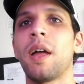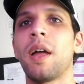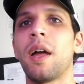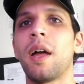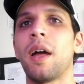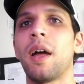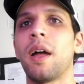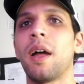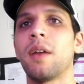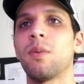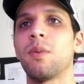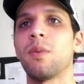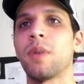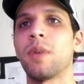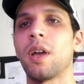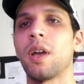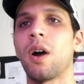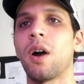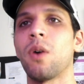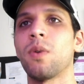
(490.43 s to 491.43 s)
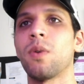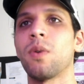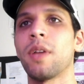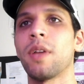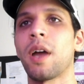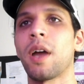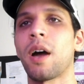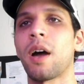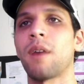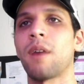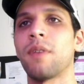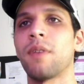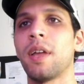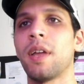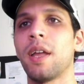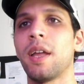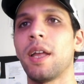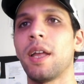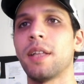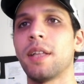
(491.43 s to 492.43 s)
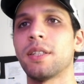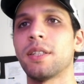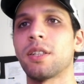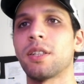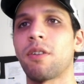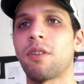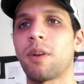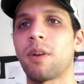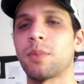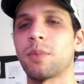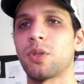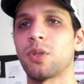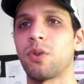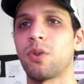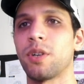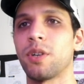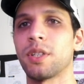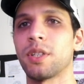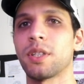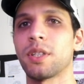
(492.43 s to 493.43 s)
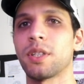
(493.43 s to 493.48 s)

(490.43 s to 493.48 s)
and we only have Instagram stories